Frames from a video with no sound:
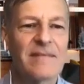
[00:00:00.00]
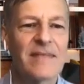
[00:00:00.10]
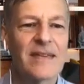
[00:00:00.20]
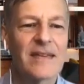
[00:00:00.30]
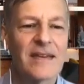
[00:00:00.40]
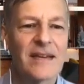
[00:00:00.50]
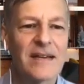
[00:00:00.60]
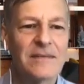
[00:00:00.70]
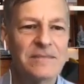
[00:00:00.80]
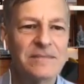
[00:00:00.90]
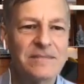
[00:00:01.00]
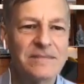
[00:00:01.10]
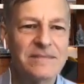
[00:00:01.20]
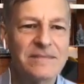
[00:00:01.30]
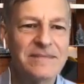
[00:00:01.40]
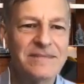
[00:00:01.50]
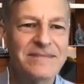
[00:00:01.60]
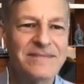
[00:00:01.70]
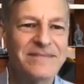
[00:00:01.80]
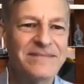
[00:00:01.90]

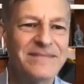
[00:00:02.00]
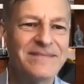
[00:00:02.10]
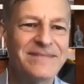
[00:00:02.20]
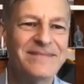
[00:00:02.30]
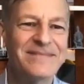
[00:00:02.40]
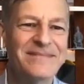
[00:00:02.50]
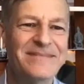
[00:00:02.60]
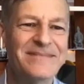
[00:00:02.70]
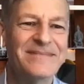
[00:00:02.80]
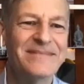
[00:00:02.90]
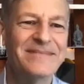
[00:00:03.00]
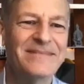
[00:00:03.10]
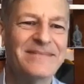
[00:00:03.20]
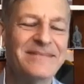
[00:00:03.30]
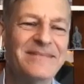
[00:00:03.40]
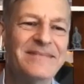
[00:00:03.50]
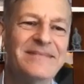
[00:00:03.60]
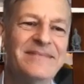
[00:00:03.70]
No words are spoken by the person on screen.